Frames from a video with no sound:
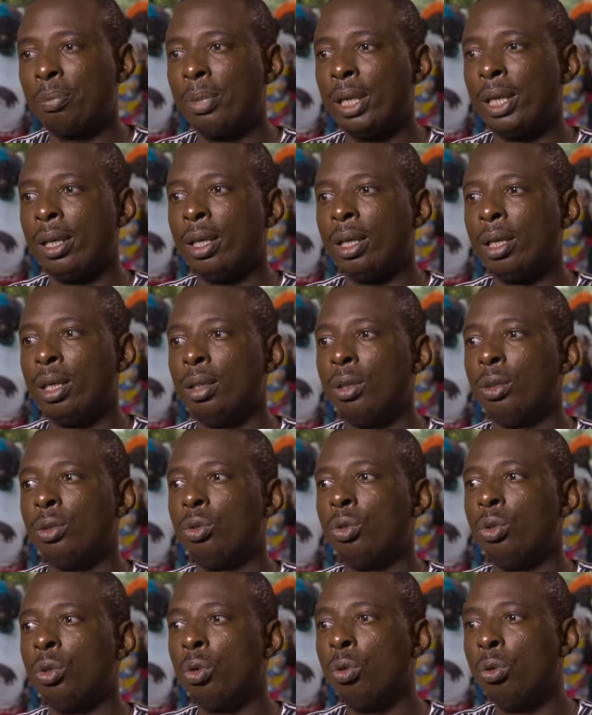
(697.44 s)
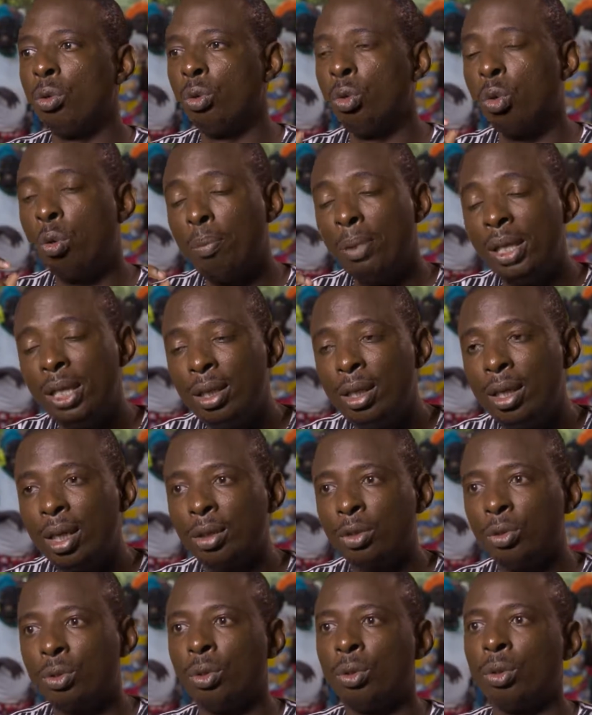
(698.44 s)
In the case of Burkina
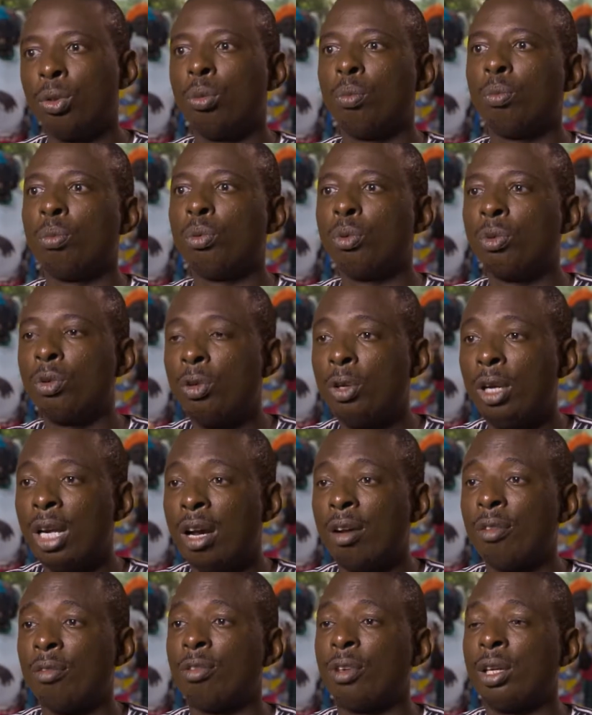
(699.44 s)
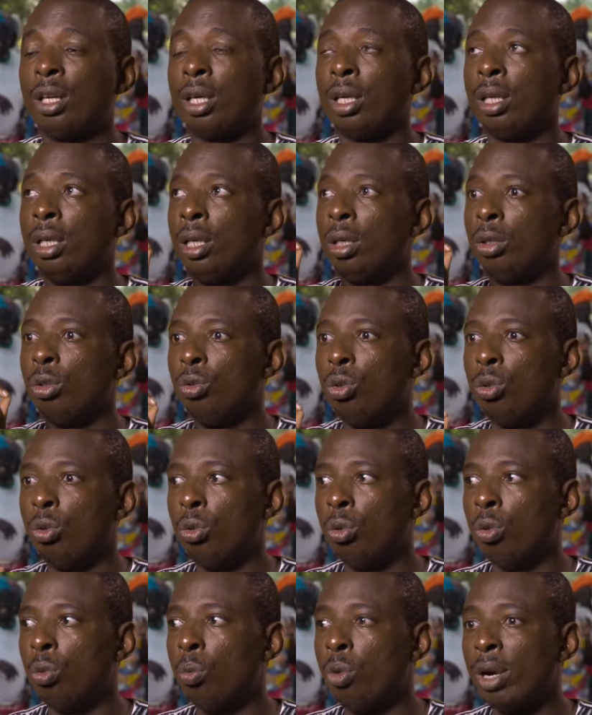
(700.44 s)
Faso, compulsory schooling is
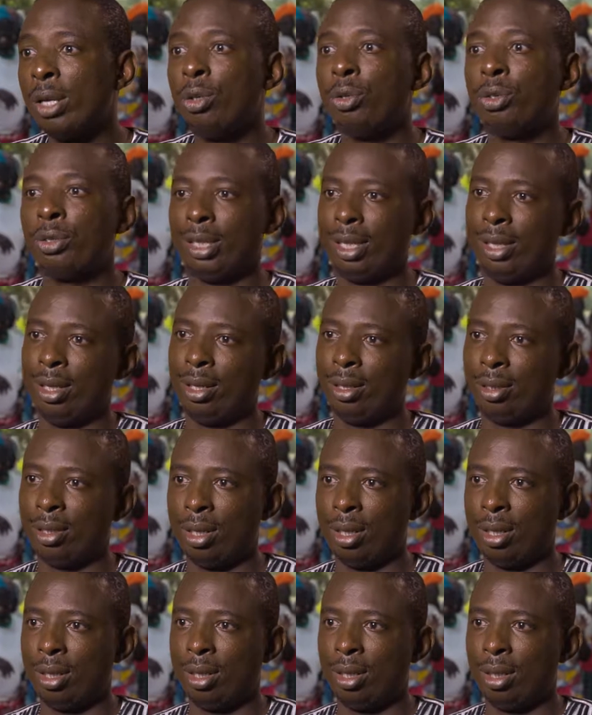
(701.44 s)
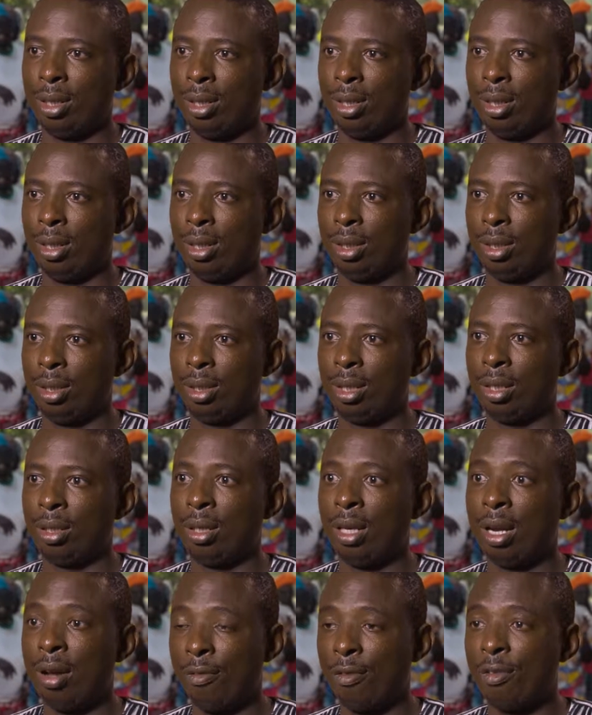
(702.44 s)
up to 16 years old.
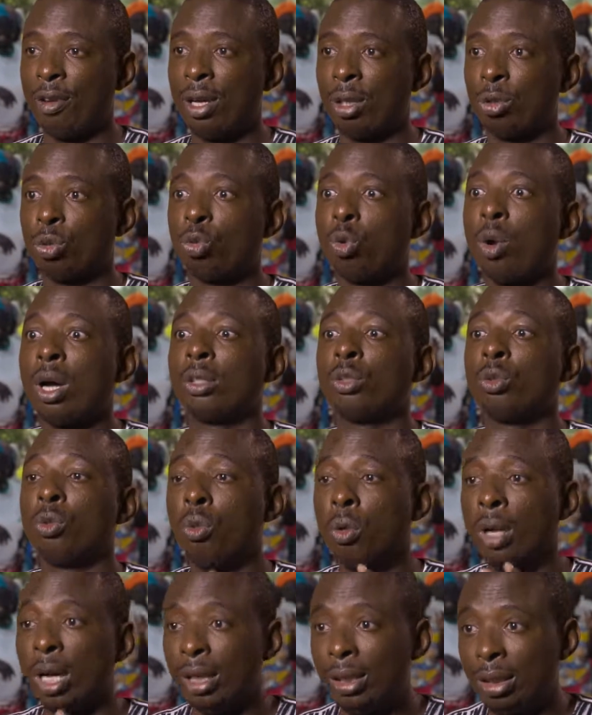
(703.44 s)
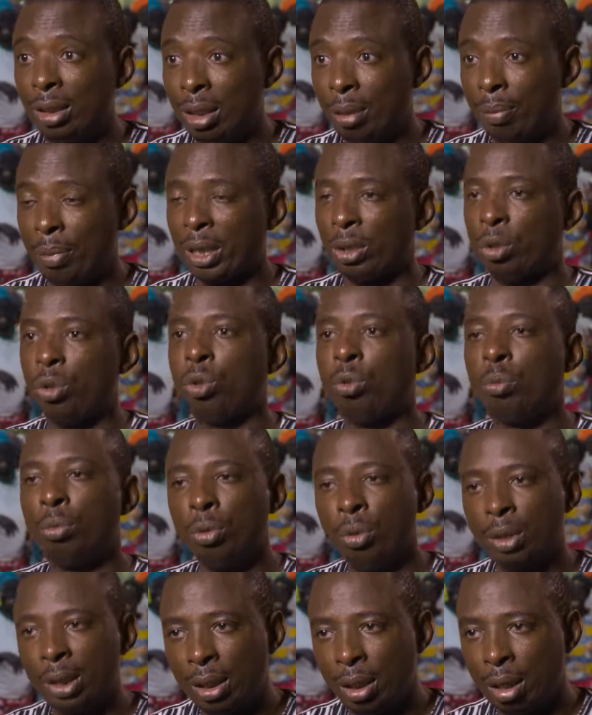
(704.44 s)
So for all producers
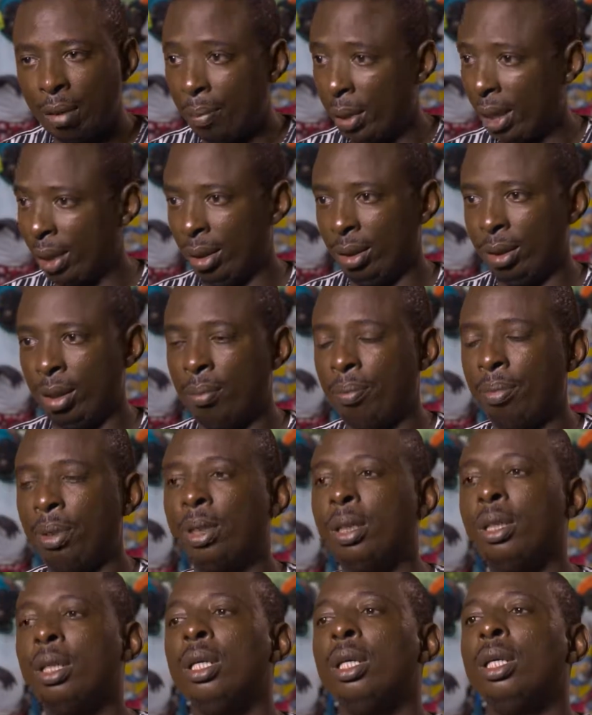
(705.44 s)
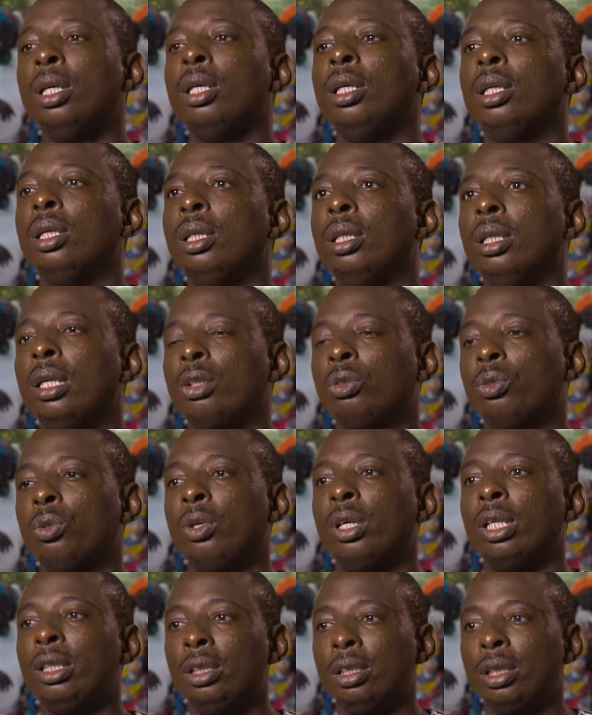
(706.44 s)
who have organic fair trade
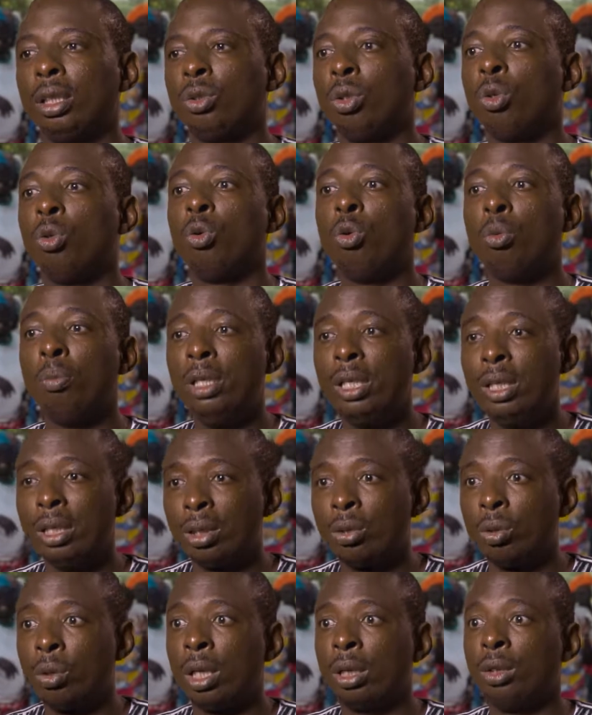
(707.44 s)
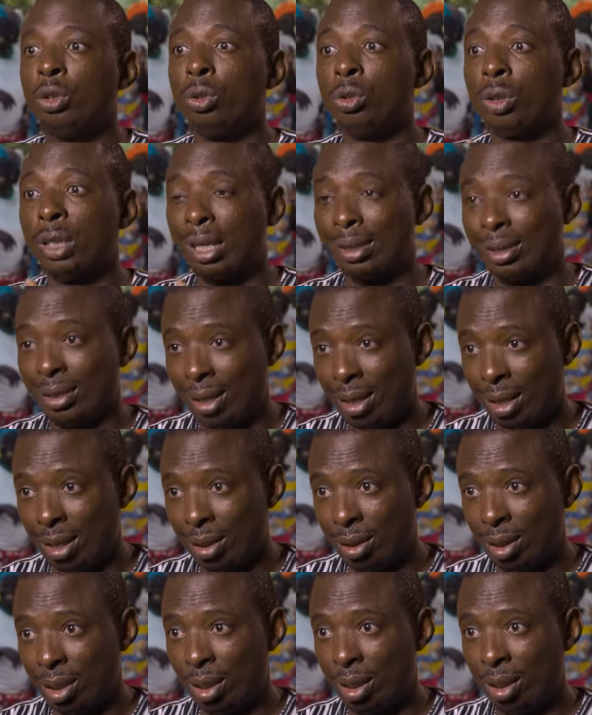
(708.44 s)
production systems, children must go to
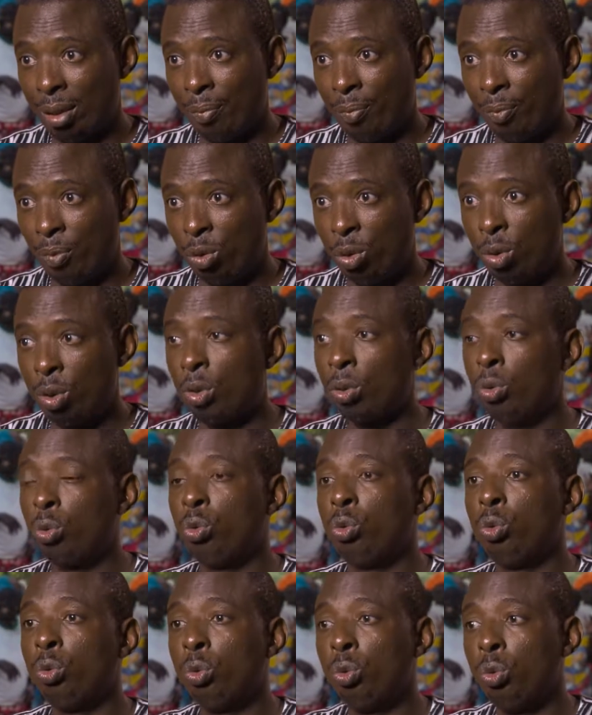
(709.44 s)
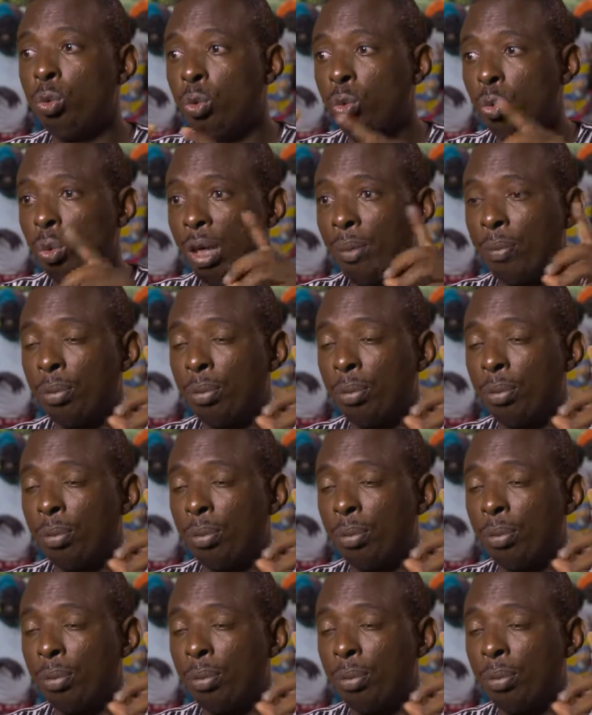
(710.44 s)
school. That's mandatory.